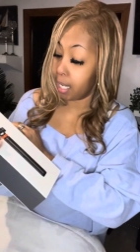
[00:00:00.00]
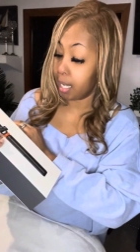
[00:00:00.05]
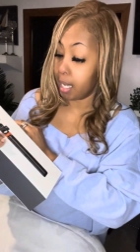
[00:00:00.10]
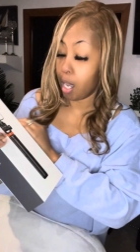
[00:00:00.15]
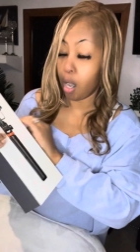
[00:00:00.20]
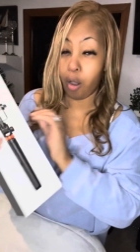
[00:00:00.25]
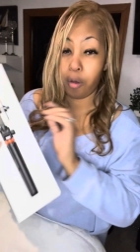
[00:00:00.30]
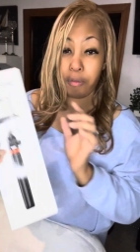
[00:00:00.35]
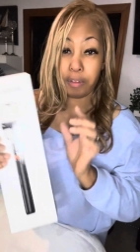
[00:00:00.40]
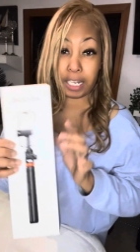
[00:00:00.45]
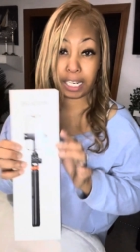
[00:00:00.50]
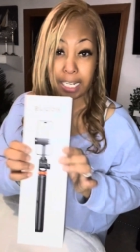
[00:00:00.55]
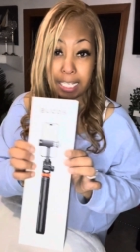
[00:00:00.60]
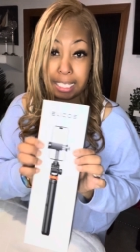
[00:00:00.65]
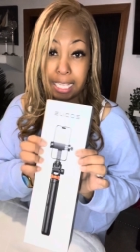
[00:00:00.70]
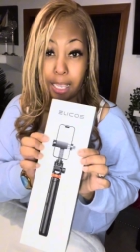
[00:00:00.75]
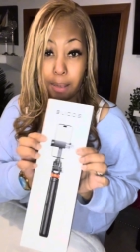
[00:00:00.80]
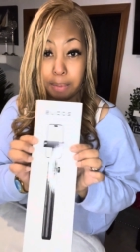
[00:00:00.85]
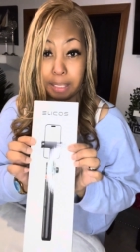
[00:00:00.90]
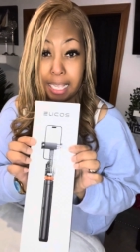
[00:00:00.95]
Hopefully this
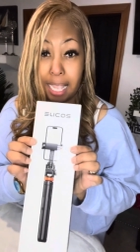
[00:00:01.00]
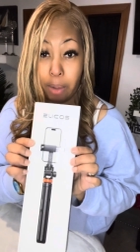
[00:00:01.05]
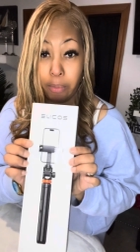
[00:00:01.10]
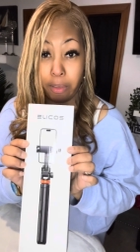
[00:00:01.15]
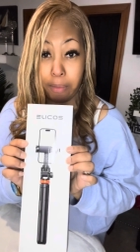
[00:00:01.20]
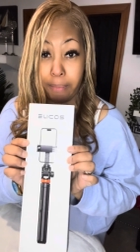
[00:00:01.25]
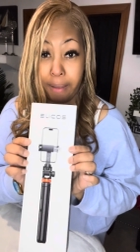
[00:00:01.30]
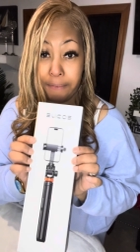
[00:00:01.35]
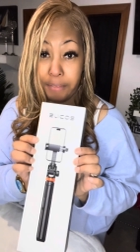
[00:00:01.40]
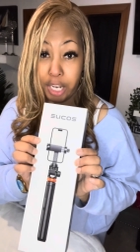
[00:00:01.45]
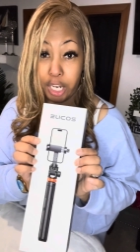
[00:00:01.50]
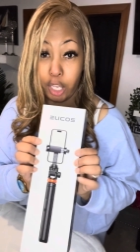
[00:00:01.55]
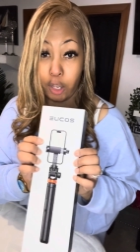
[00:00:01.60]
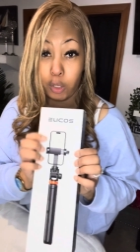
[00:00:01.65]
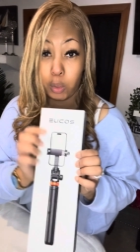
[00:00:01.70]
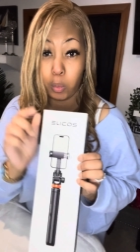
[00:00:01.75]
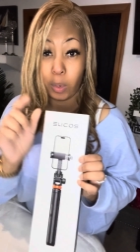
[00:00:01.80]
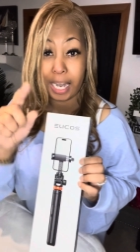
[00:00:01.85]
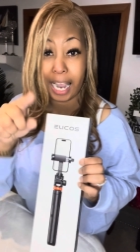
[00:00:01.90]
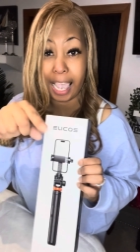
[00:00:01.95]
helps out with my
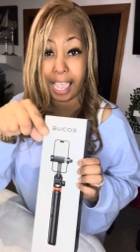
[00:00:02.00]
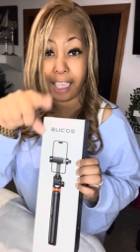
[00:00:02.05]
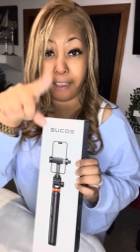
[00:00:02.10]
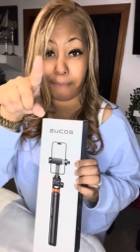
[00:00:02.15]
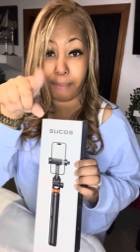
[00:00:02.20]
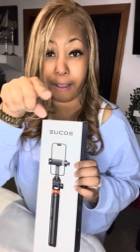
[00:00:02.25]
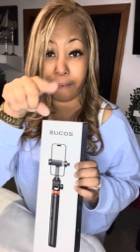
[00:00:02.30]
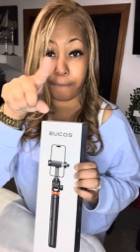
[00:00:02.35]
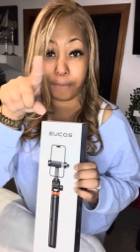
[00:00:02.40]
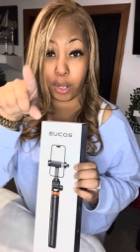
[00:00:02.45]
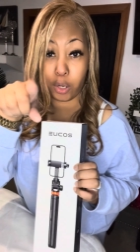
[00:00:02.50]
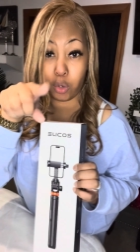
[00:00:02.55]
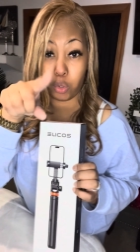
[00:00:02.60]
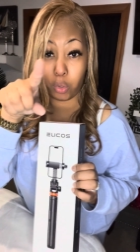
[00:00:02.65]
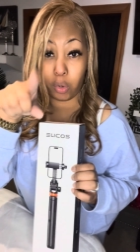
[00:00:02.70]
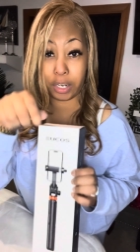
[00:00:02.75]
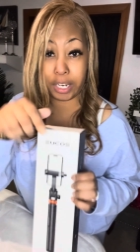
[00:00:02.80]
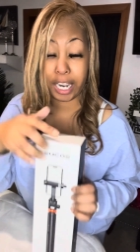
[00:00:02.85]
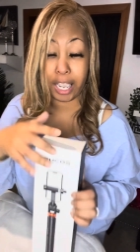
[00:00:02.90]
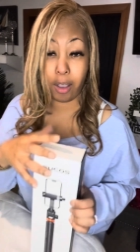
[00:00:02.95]
videos. What I have my phone
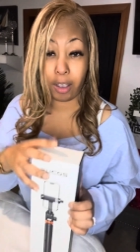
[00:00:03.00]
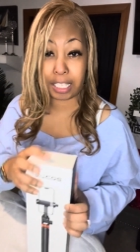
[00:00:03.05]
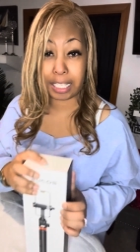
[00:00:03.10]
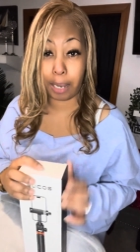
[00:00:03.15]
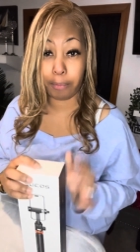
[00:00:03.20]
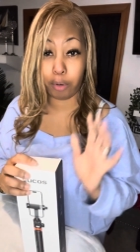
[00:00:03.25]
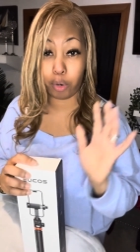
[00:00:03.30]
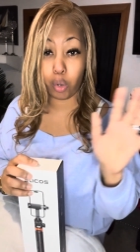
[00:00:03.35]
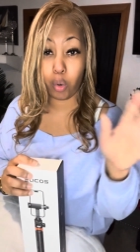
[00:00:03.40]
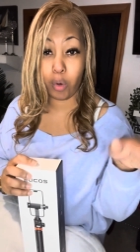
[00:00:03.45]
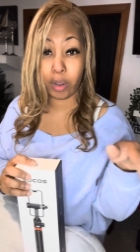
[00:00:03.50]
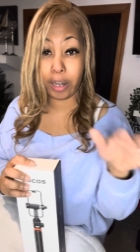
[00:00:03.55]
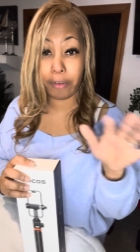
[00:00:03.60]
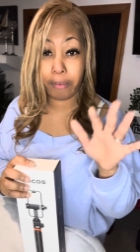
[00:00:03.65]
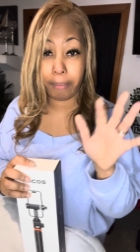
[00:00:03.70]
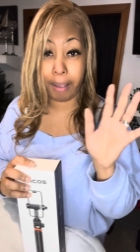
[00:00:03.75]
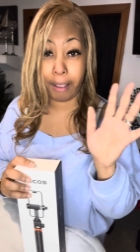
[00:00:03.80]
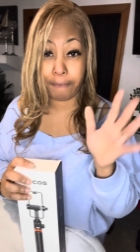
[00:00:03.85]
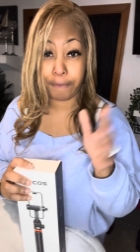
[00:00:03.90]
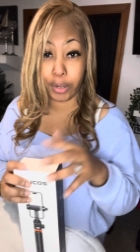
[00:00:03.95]
on now, because I'm recording
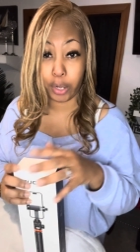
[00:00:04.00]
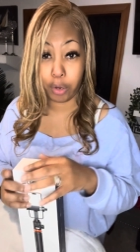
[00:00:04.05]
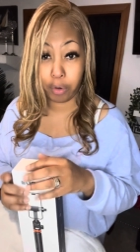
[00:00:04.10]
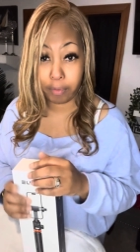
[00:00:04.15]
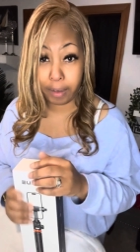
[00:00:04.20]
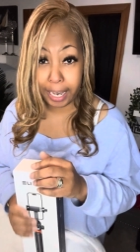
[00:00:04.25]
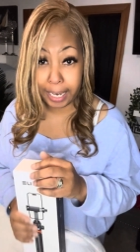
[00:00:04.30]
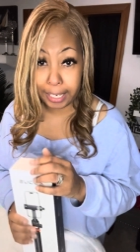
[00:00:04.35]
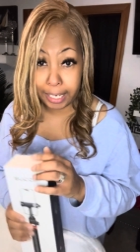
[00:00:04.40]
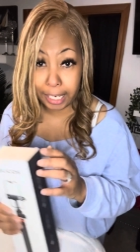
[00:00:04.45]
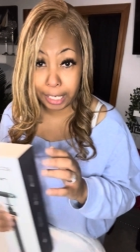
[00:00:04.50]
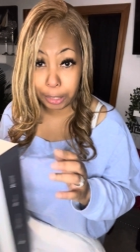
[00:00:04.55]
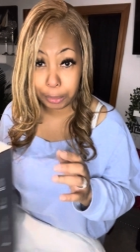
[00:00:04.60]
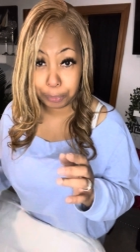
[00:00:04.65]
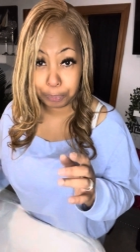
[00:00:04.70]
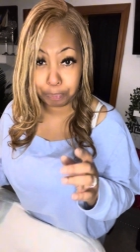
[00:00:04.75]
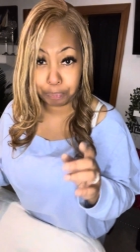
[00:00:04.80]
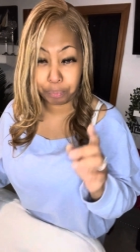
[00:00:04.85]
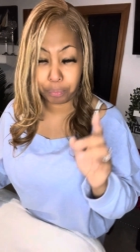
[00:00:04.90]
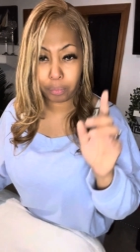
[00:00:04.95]
from my phone right
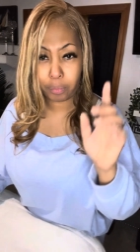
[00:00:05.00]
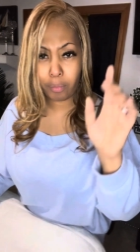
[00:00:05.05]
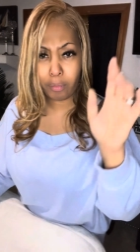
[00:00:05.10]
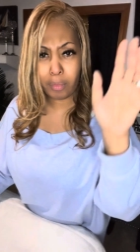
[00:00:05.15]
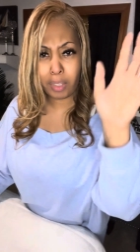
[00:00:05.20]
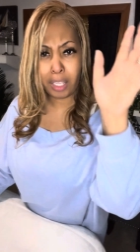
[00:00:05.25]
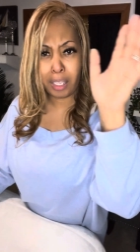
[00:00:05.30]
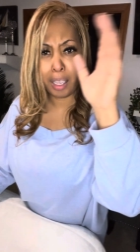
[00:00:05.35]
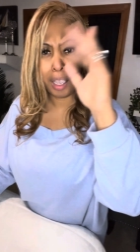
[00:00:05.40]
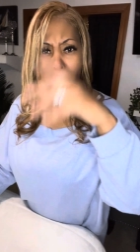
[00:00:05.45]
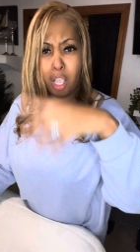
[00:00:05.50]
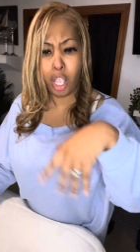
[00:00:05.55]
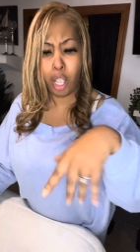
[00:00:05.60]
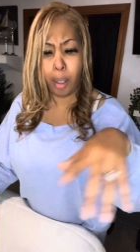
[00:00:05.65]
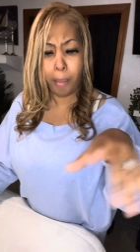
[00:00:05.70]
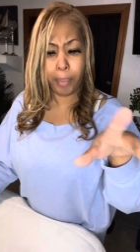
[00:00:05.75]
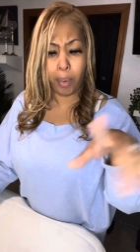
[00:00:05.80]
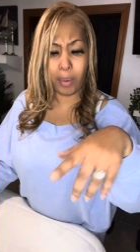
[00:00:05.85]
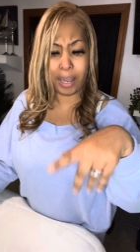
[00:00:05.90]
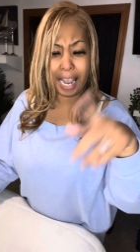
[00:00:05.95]
now.
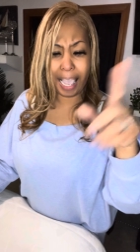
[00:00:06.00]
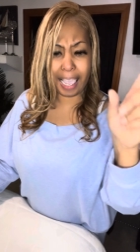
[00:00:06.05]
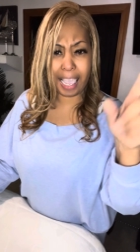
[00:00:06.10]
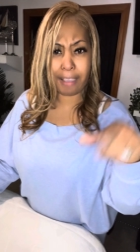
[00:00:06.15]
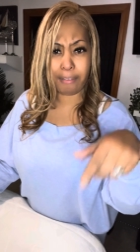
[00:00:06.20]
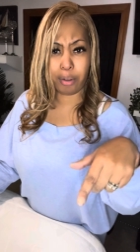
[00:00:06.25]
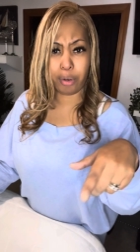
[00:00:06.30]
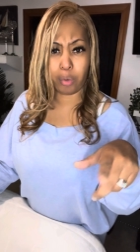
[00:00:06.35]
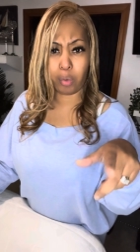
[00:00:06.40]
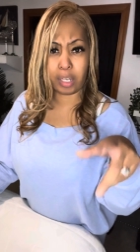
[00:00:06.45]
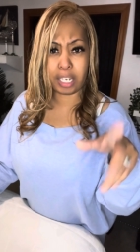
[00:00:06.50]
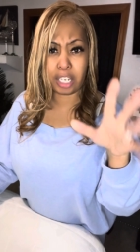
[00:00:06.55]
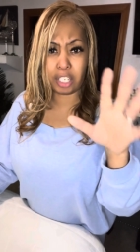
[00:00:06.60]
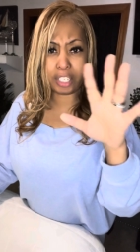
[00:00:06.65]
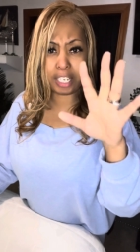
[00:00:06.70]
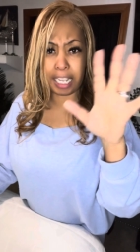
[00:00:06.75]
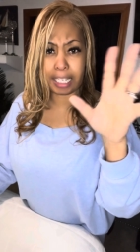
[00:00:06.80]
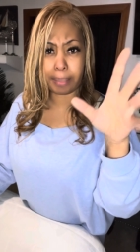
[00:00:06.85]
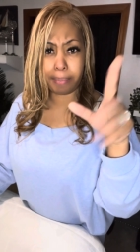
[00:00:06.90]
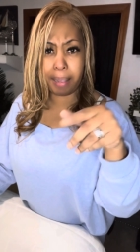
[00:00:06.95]
But what I have it on is
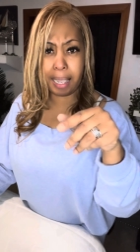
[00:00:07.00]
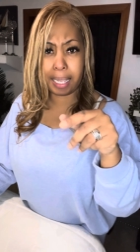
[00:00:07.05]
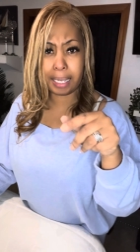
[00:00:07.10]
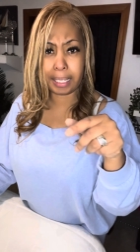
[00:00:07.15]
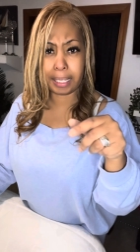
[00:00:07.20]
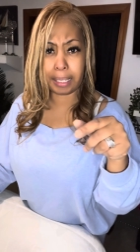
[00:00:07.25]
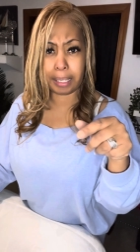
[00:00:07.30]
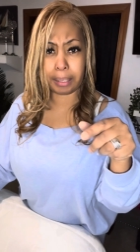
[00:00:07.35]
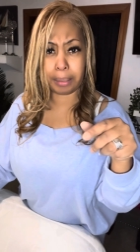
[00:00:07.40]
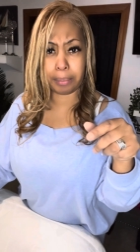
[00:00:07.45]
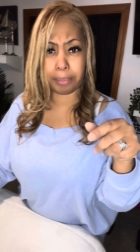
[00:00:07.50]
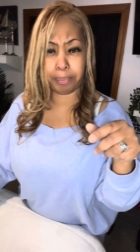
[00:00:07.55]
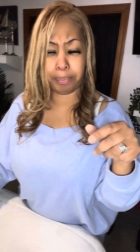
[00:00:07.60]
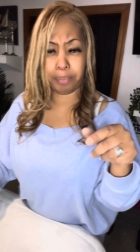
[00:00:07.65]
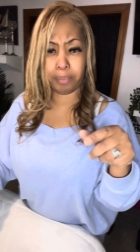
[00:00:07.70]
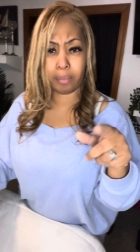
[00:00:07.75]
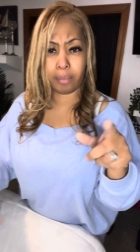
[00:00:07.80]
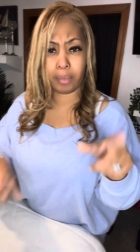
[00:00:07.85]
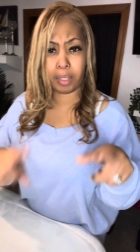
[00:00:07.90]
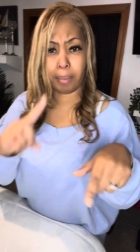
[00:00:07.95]
just my um
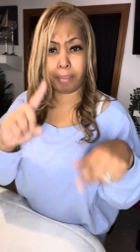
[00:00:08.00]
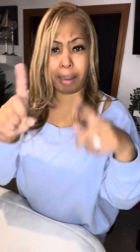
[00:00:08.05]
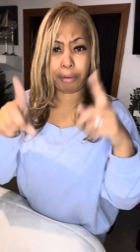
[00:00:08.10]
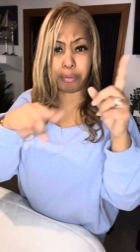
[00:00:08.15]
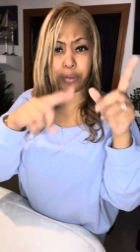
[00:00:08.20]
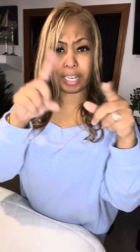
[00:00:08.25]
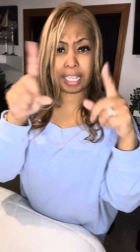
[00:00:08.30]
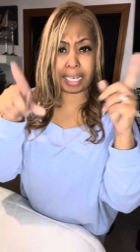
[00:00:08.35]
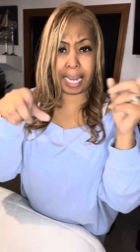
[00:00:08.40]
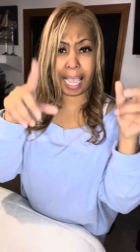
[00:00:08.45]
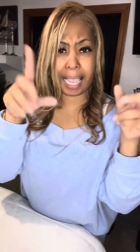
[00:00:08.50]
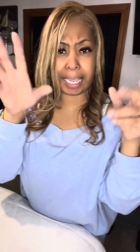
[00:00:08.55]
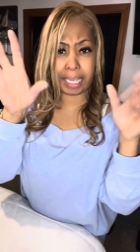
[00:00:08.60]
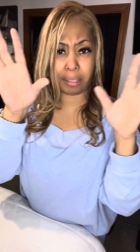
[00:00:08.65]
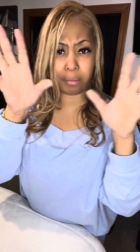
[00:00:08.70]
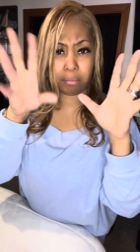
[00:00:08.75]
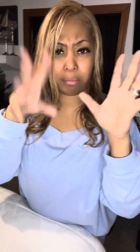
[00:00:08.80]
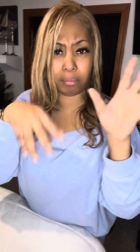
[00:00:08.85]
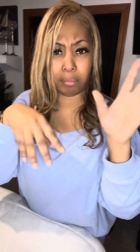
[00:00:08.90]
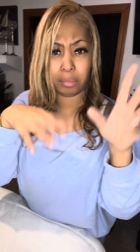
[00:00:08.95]
my ring light
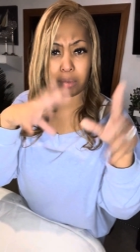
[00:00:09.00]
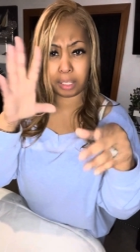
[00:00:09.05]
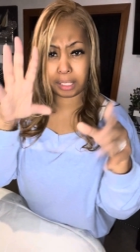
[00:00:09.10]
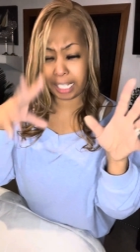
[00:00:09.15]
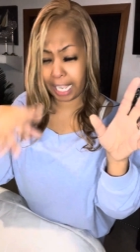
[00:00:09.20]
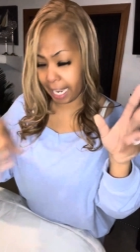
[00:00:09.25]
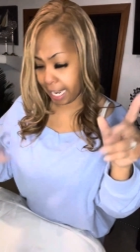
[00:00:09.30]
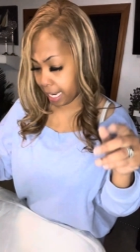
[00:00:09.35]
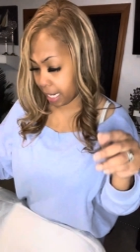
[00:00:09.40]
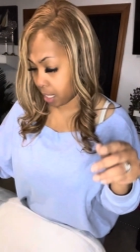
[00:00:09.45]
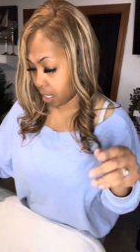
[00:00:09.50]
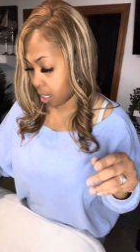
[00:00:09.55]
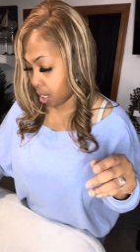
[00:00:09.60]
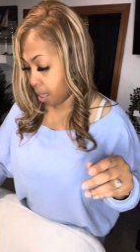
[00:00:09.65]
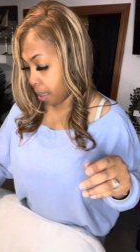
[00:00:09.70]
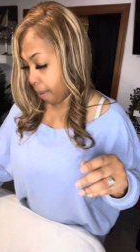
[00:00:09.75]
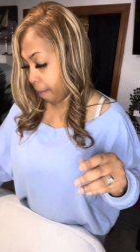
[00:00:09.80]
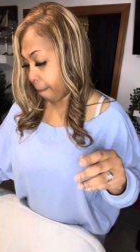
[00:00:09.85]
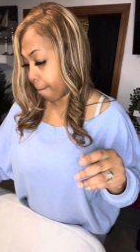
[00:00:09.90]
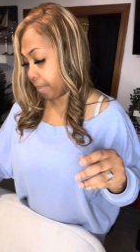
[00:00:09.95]
stand.
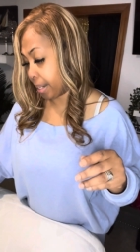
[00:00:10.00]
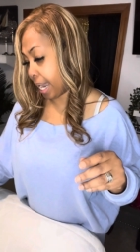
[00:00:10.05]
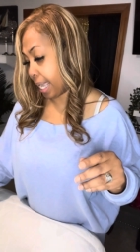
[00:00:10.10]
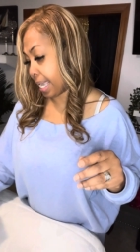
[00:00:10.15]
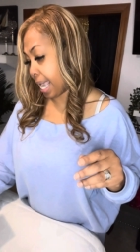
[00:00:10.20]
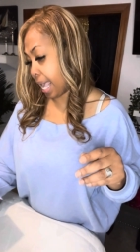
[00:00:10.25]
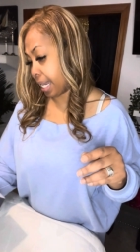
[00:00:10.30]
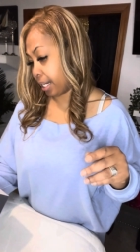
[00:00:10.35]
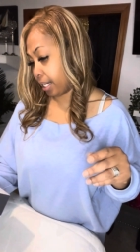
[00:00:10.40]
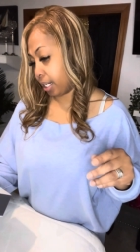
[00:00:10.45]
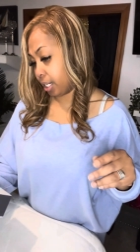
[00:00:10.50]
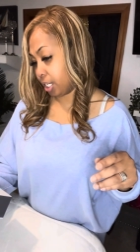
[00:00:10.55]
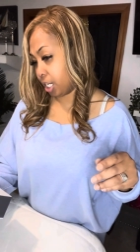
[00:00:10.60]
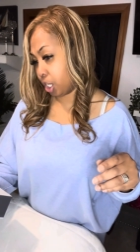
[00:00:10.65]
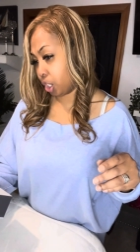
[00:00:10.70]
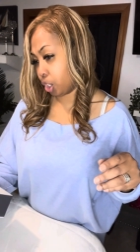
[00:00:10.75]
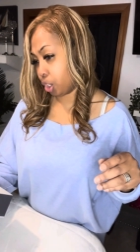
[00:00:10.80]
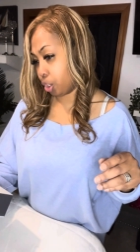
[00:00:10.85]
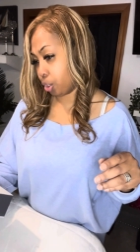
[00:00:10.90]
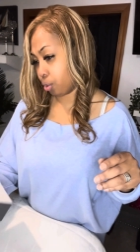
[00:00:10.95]
But I got an
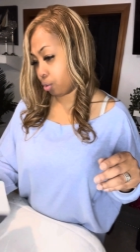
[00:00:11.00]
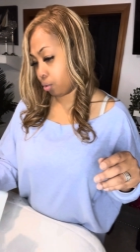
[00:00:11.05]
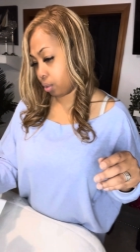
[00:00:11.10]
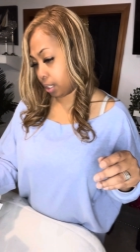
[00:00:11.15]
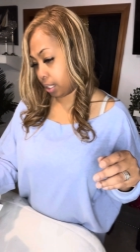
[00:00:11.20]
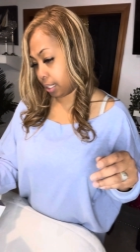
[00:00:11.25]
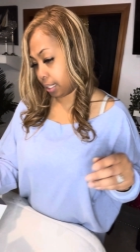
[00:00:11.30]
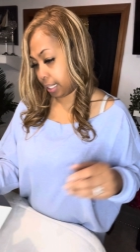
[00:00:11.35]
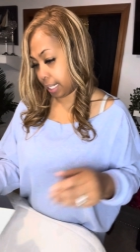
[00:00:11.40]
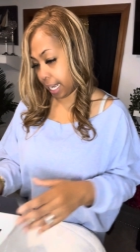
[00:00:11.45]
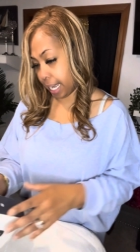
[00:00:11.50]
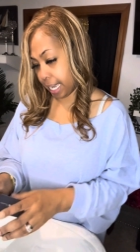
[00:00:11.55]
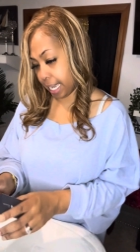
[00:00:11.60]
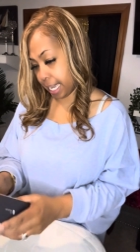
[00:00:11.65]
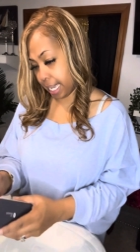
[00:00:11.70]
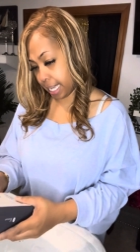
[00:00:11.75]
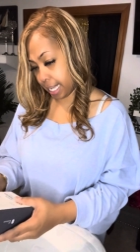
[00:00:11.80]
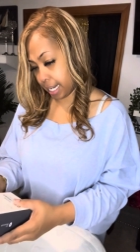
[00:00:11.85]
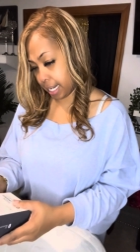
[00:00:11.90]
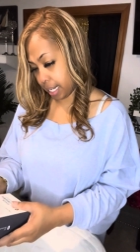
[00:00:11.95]
additional
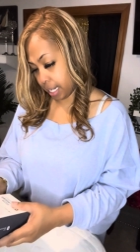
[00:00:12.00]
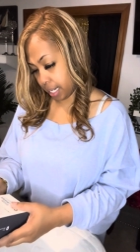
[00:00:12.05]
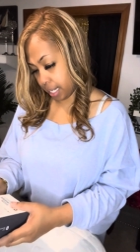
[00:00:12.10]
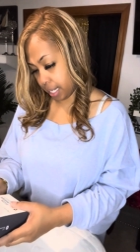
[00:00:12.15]
stand.